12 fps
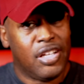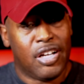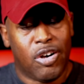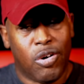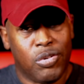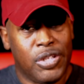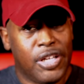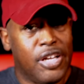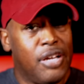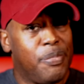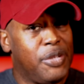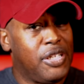holding
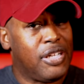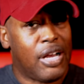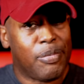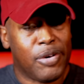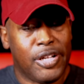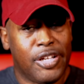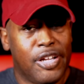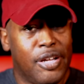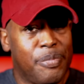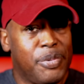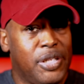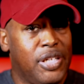company, operating
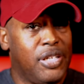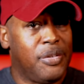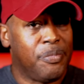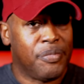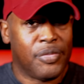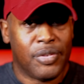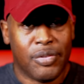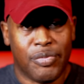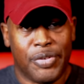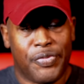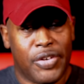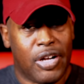company,
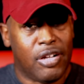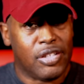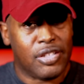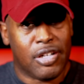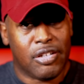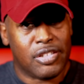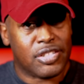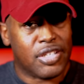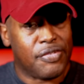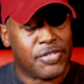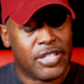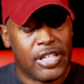with all the
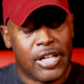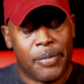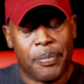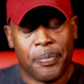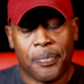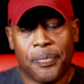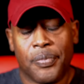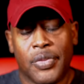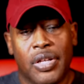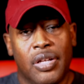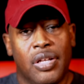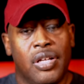stuff set up.
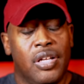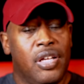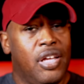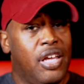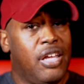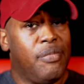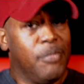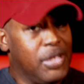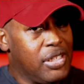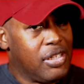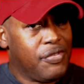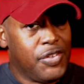And
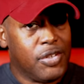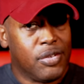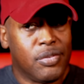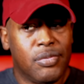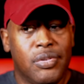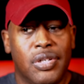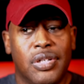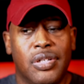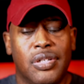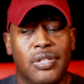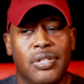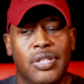many of you
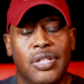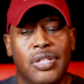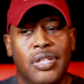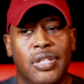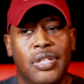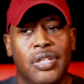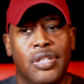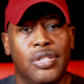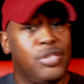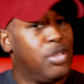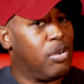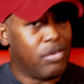
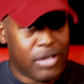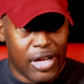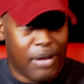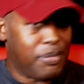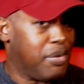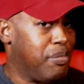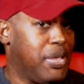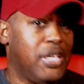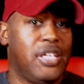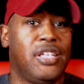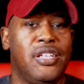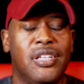don't come to
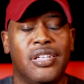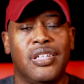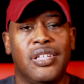me